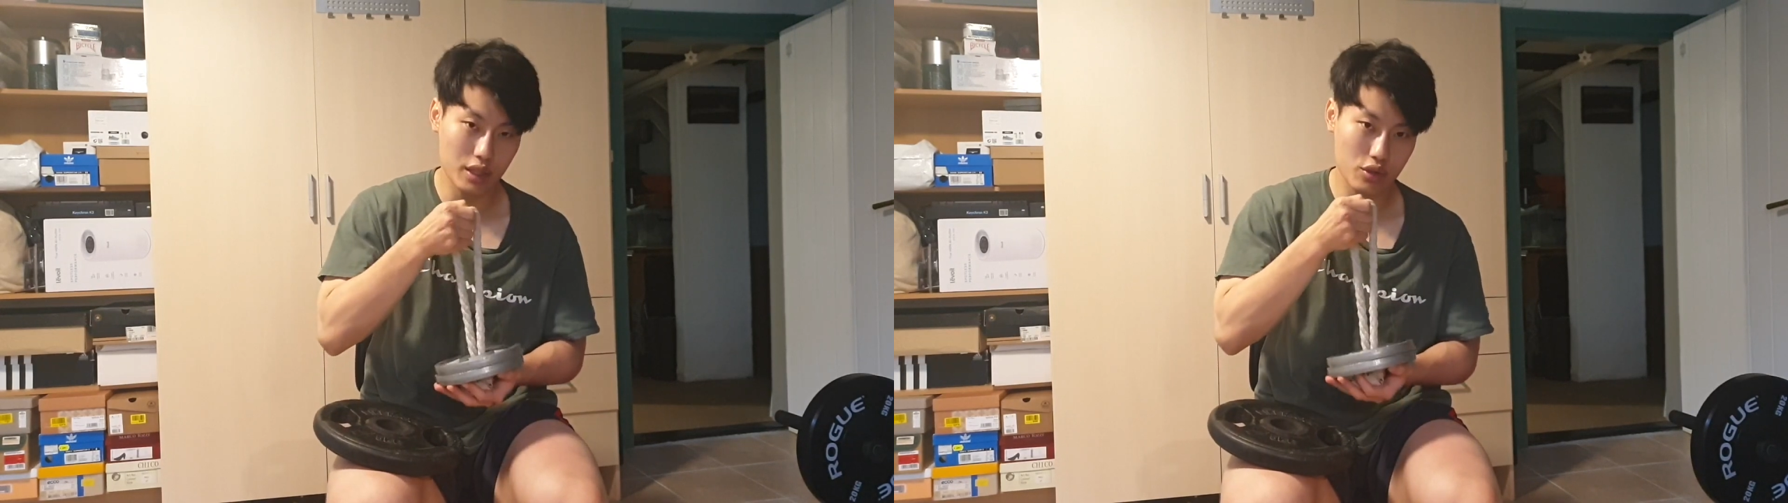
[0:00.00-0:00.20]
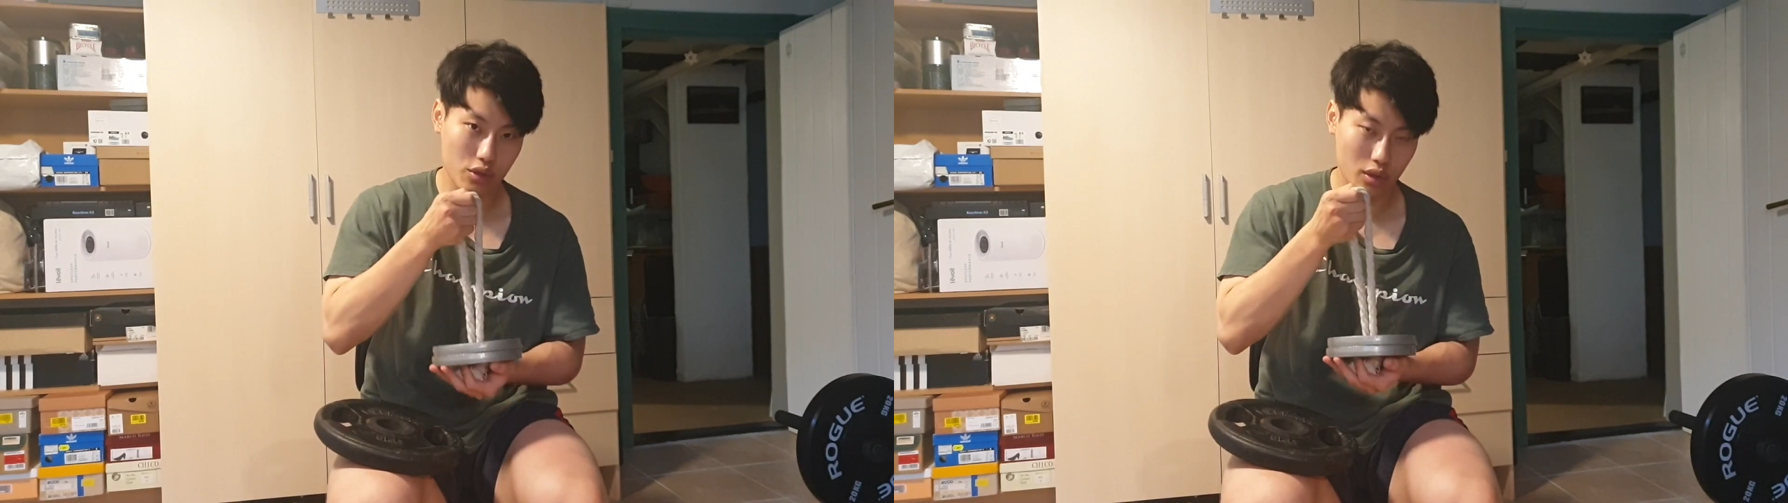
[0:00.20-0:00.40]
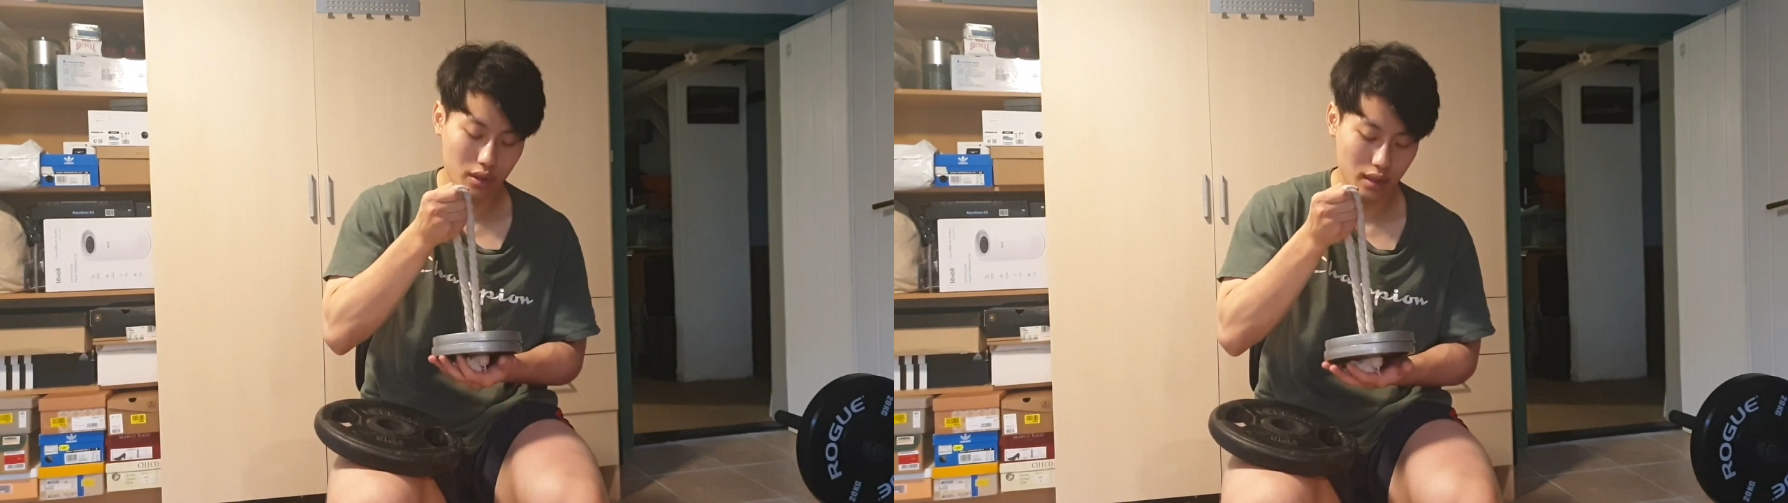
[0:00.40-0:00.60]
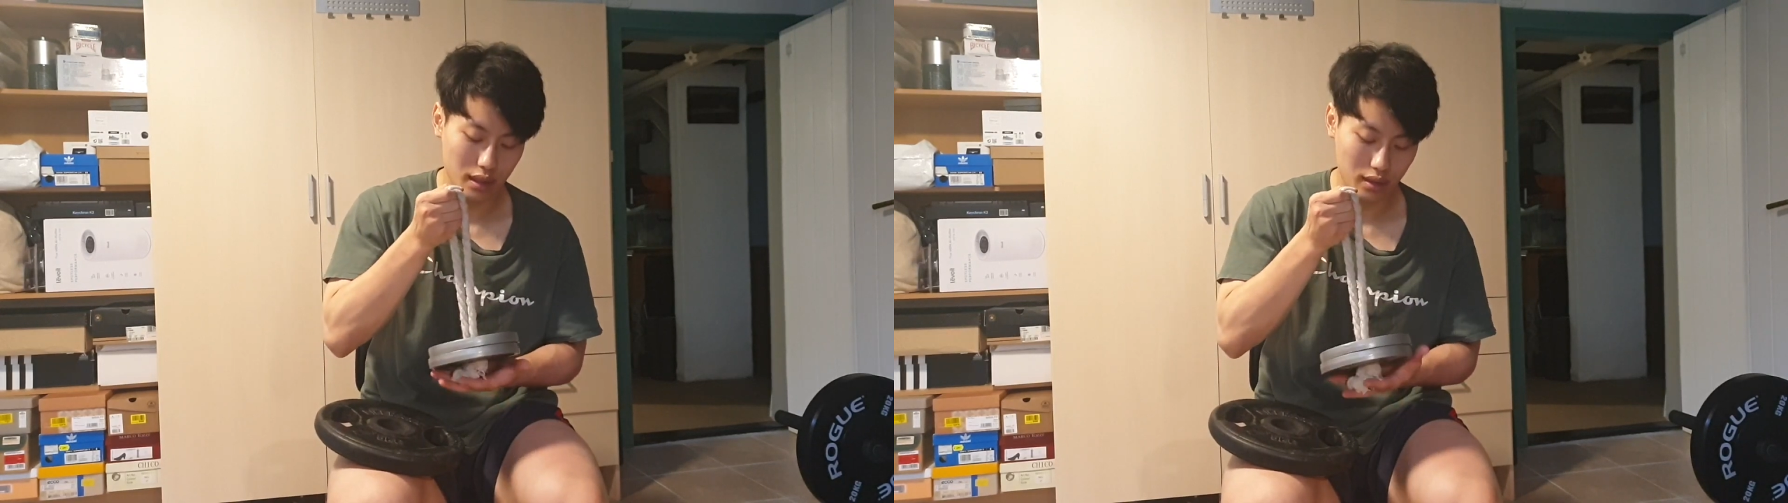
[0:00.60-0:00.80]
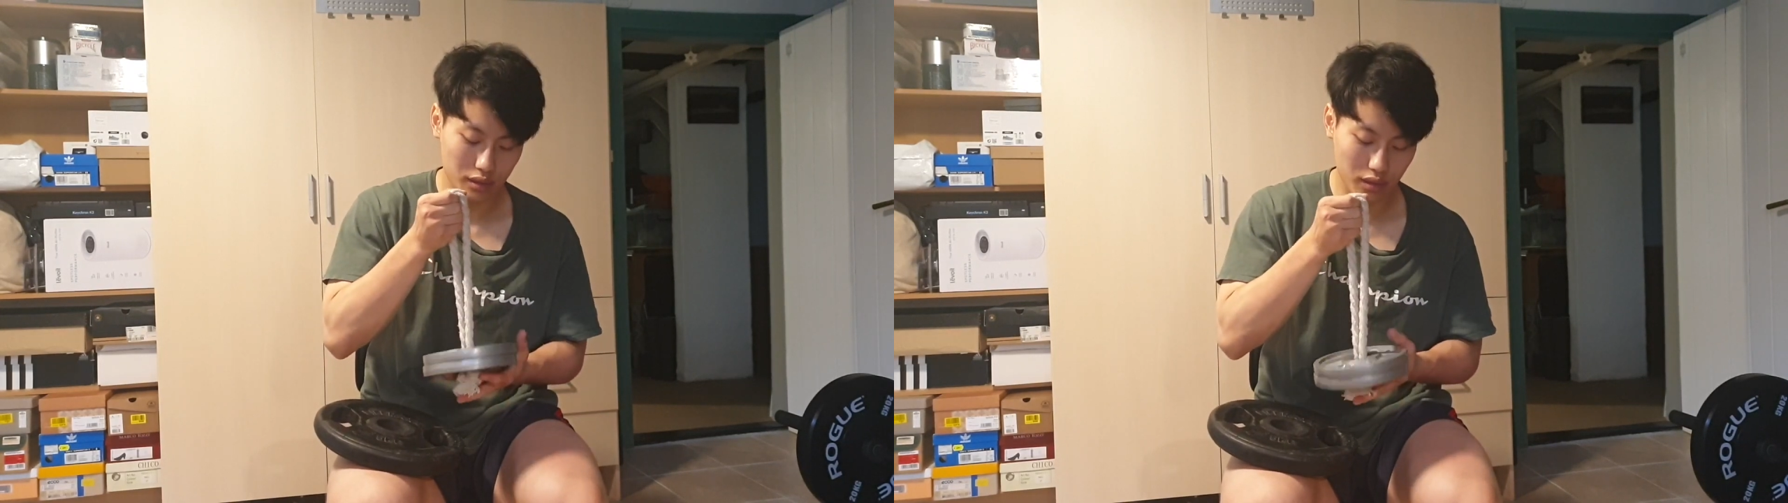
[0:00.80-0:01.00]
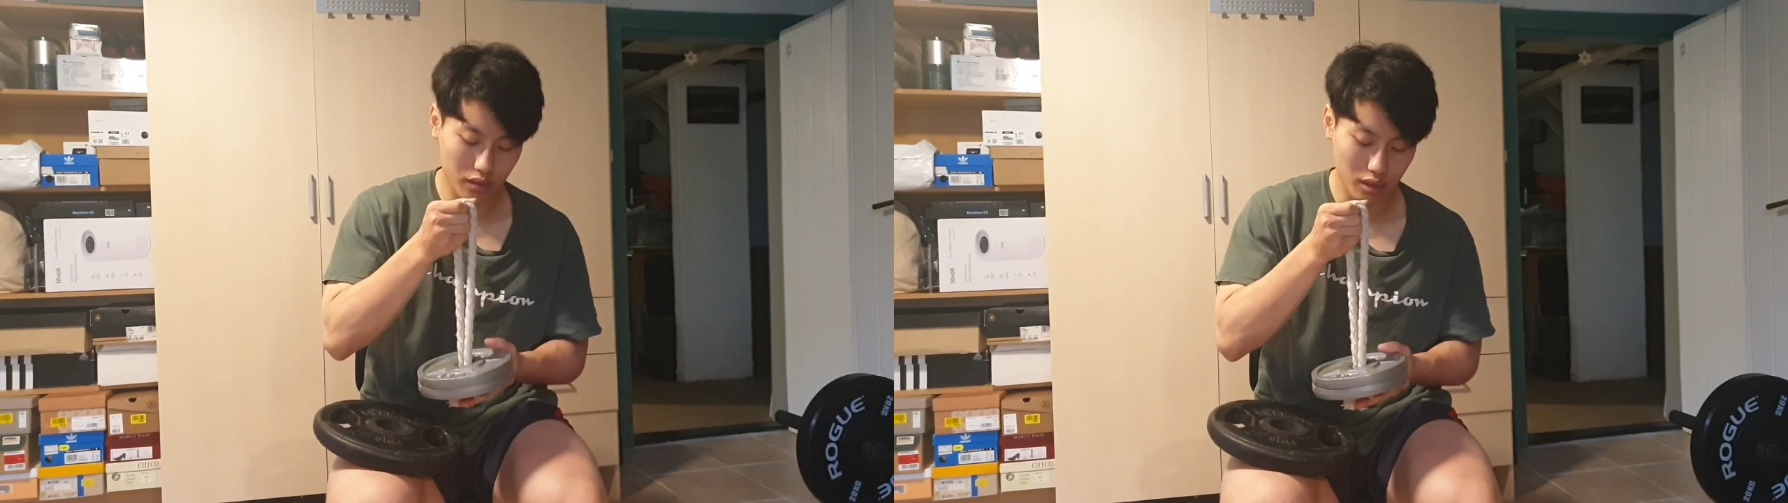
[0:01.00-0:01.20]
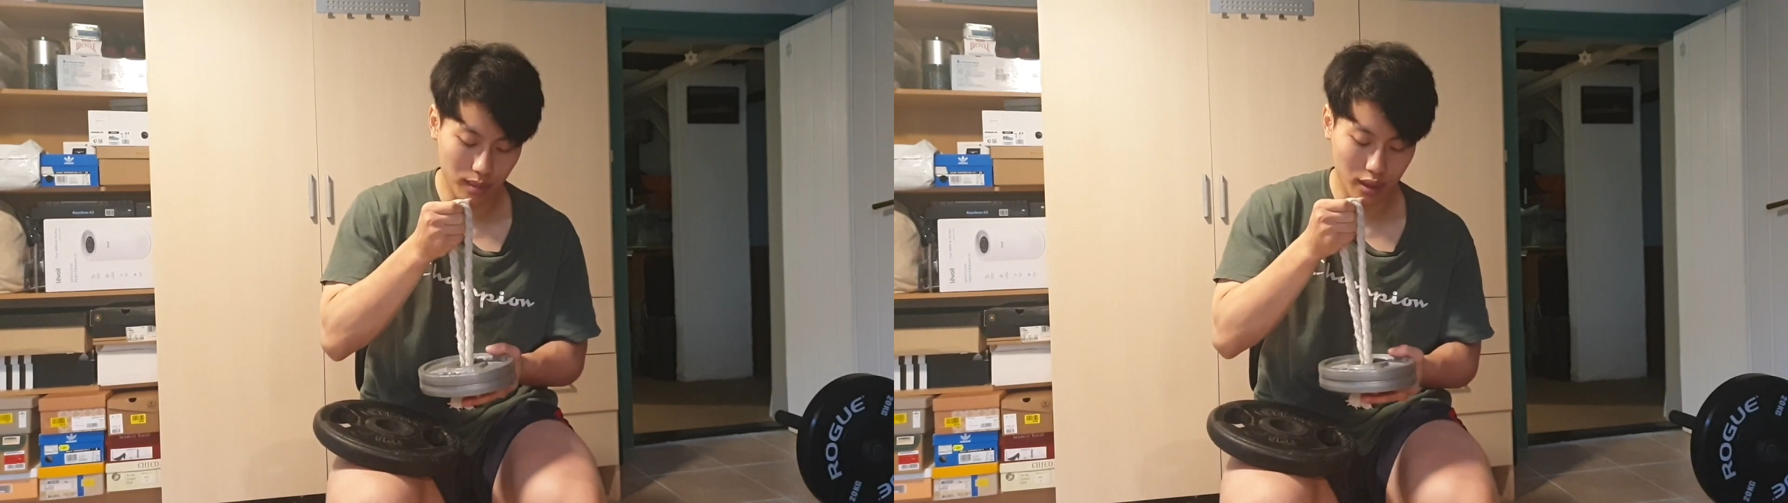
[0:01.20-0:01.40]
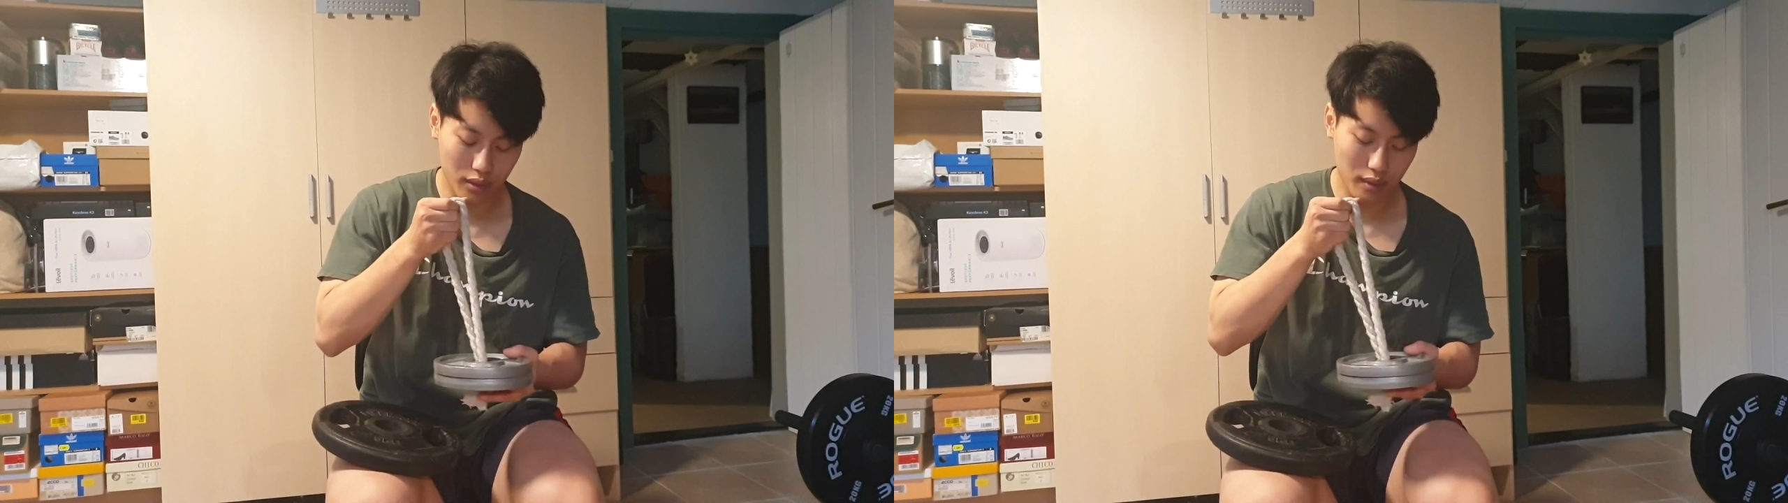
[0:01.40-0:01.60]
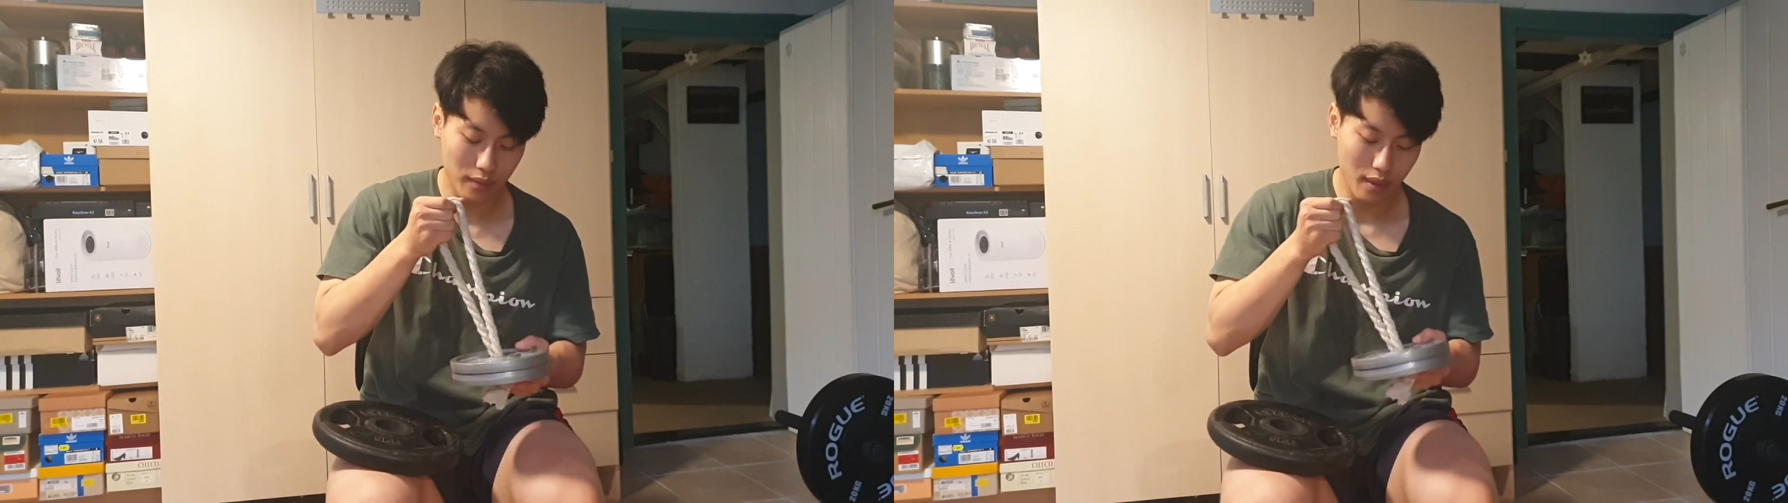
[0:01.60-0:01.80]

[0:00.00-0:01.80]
sure that it doesn't slip out.